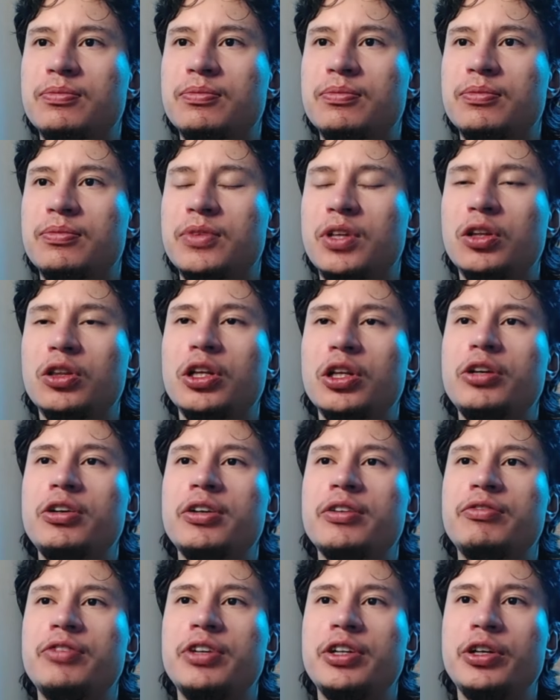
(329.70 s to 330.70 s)
the lyric
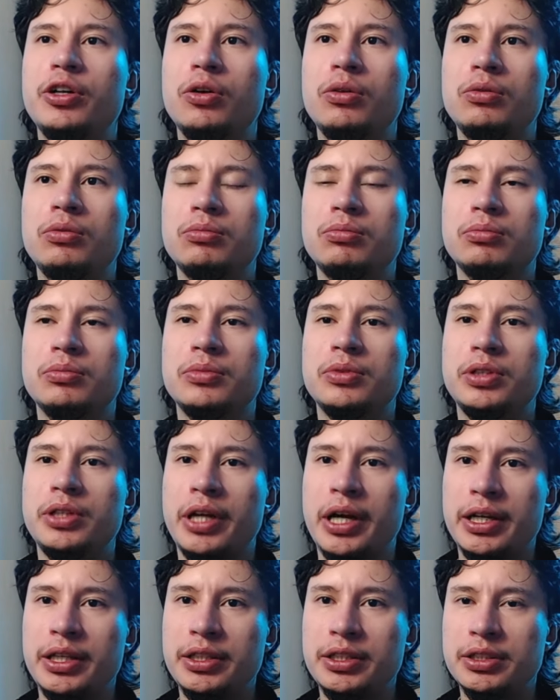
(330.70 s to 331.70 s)
video
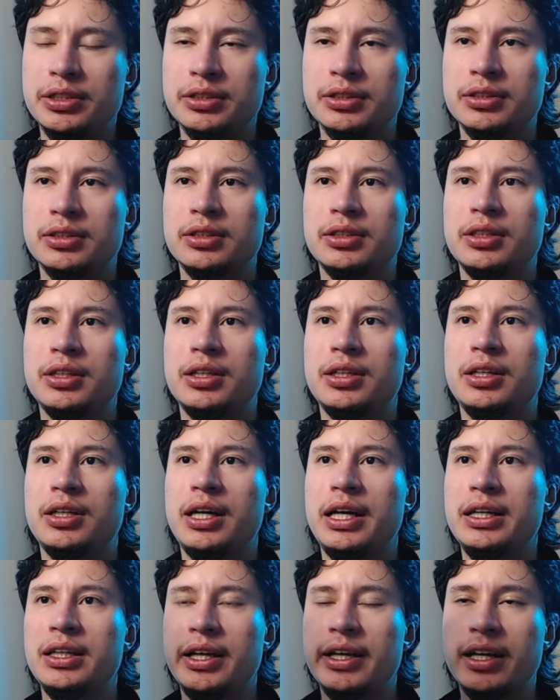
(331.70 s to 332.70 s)
nice uh, i
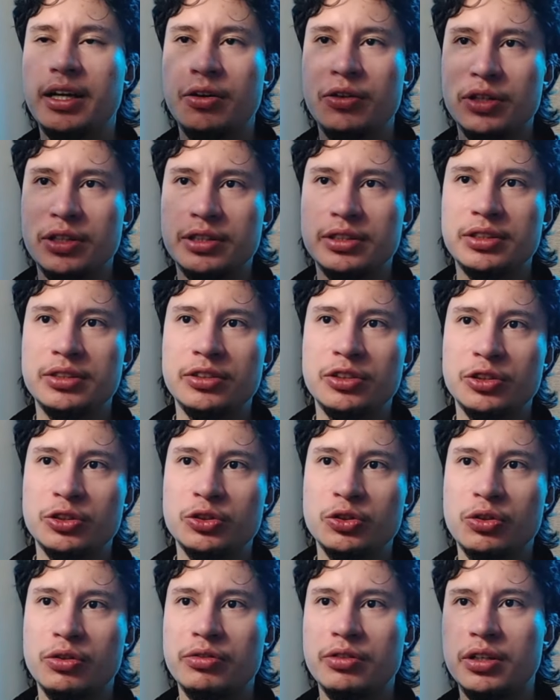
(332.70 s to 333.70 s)
like how it, there's
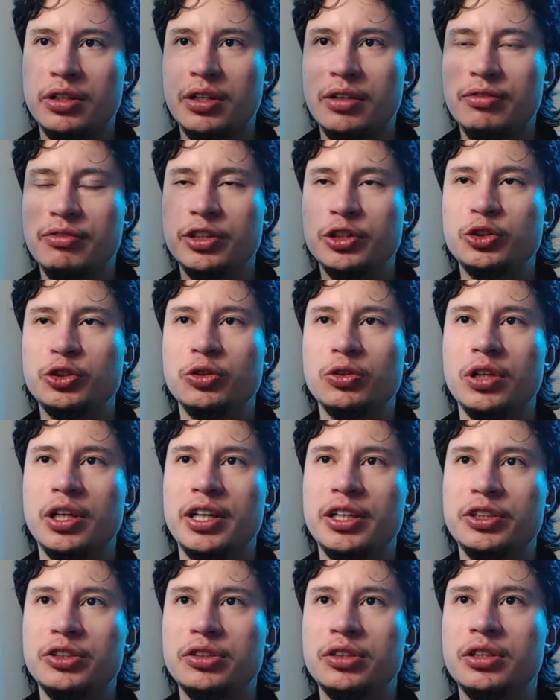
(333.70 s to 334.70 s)
sort of a, a
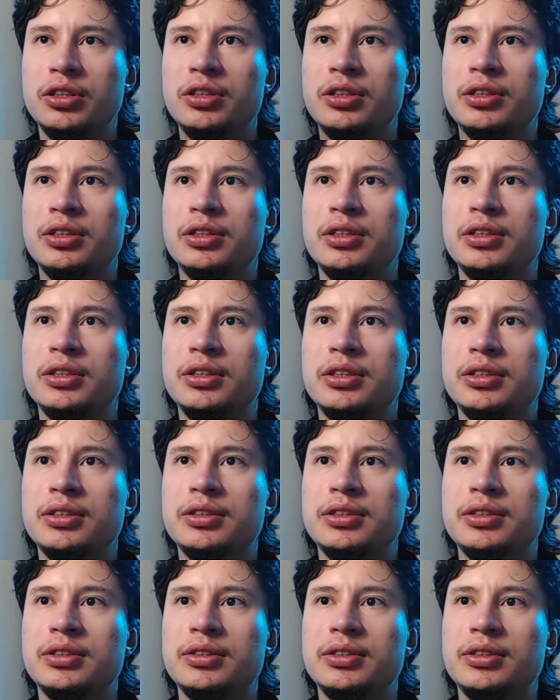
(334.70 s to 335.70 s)
visualizer
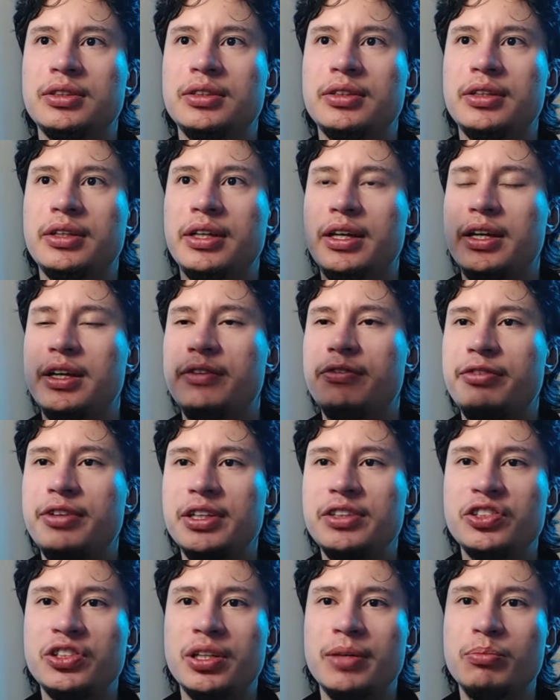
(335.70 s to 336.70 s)
it fits
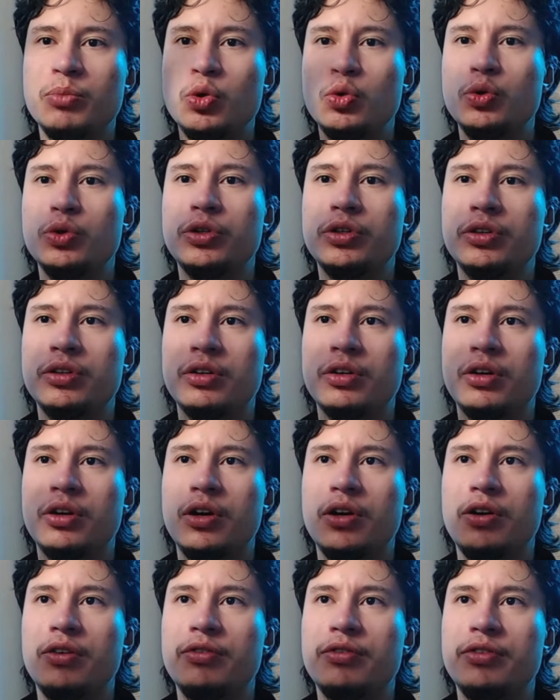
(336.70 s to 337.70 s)
the mood
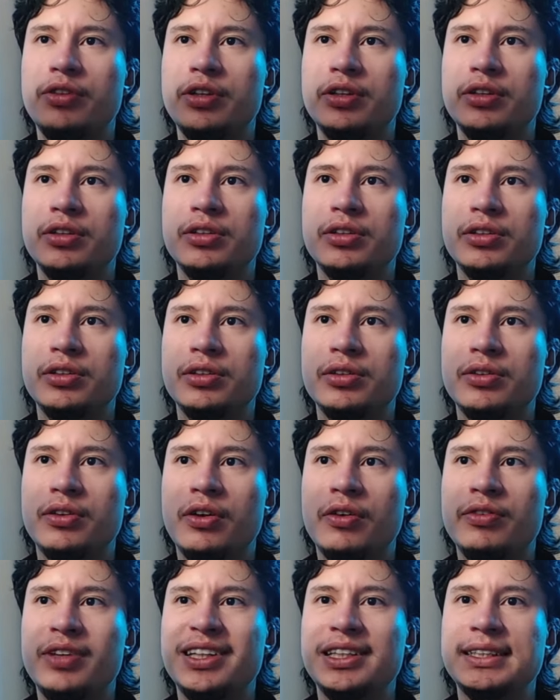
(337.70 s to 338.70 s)
of the of
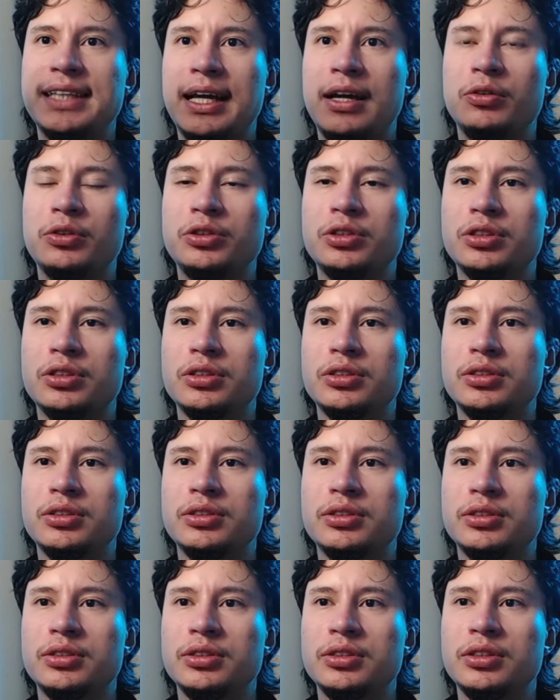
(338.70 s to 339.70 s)
the sound
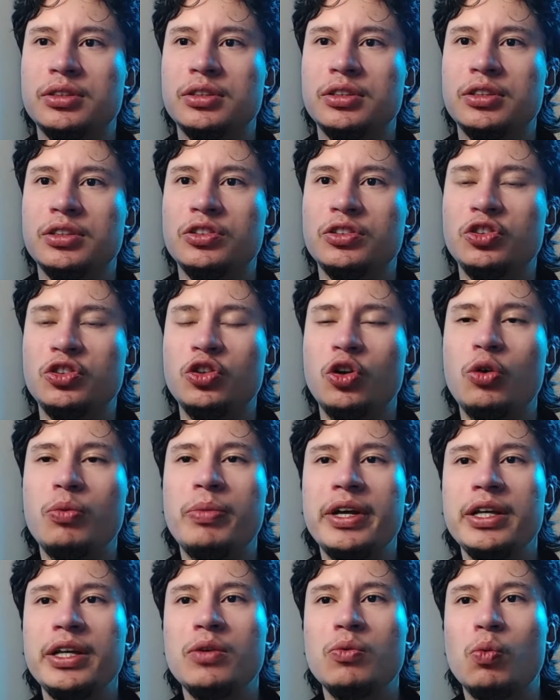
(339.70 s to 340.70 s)

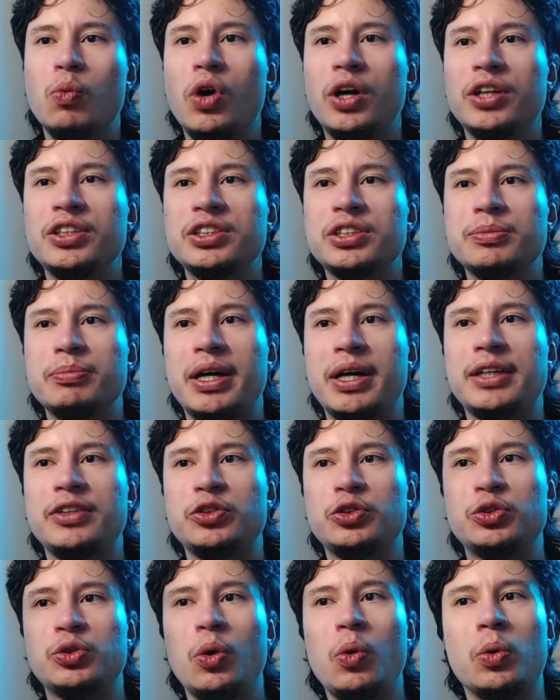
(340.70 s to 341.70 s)
nobody wants my
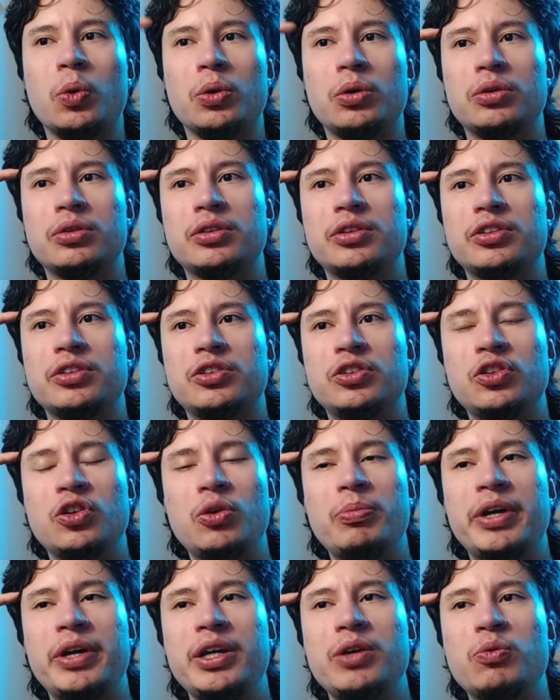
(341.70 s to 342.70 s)
soul
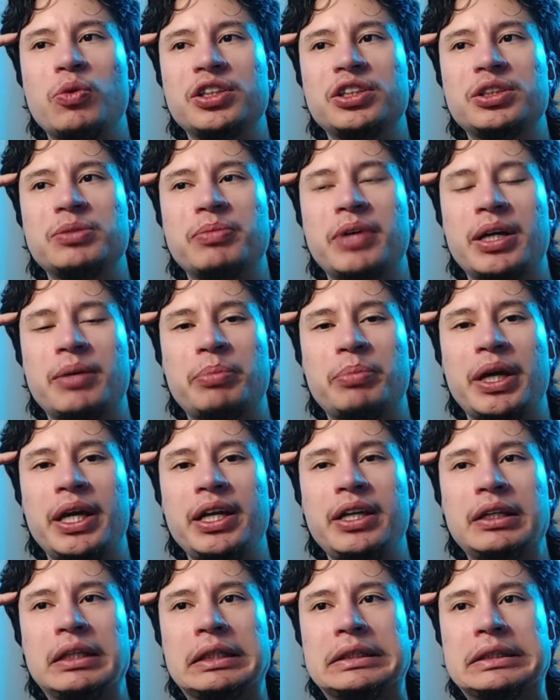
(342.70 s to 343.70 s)
nobody wants my
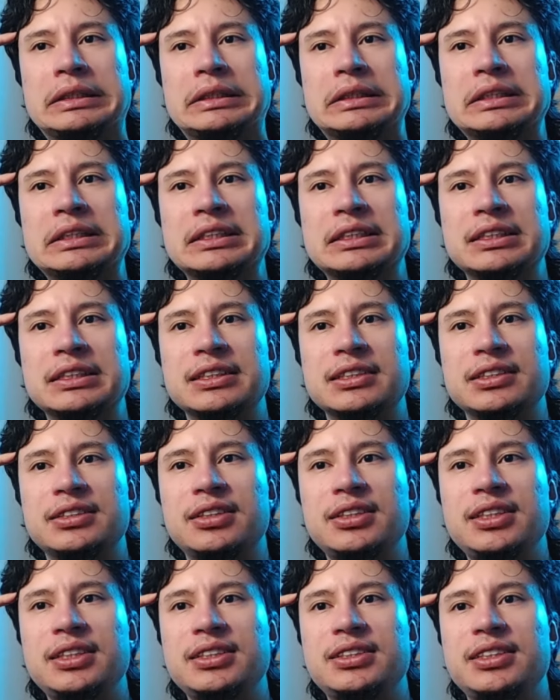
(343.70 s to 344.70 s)
pain
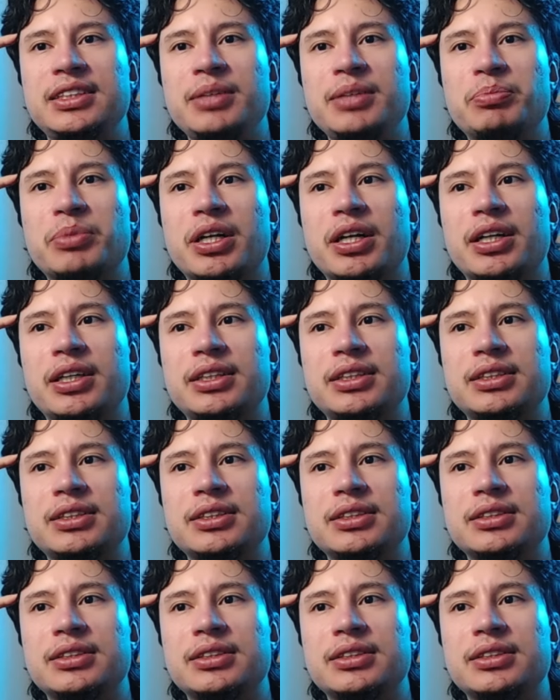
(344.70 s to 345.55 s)
this is deep guys